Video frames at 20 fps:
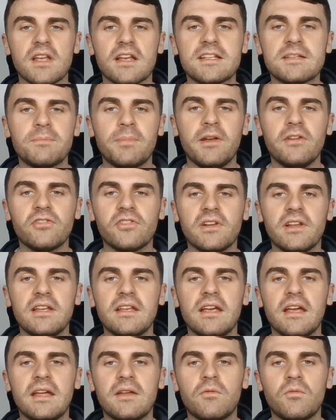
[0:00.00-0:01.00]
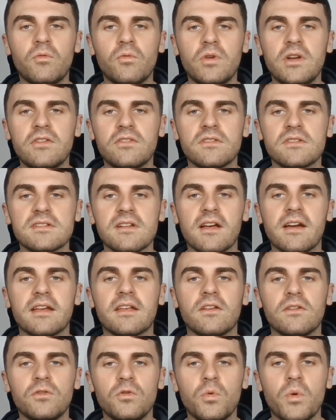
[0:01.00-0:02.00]
especially in regions
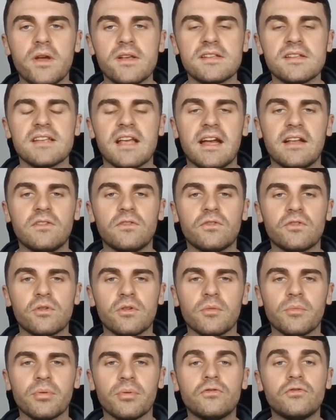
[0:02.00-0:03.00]
like US and Europe.